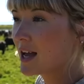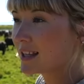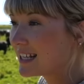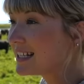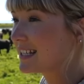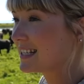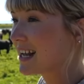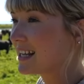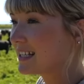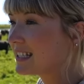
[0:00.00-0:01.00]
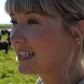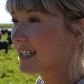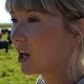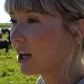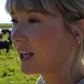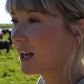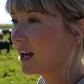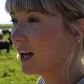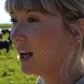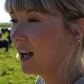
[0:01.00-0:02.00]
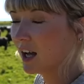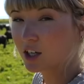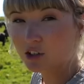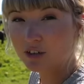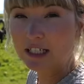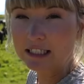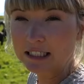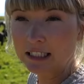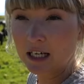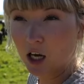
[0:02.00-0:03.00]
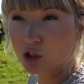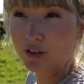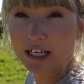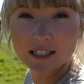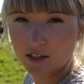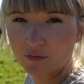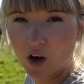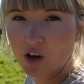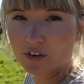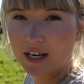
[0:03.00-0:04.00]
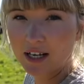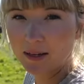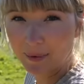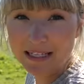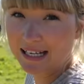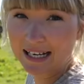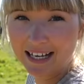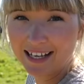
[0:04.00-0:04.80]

This is insane. This is like a Greek safari, basically.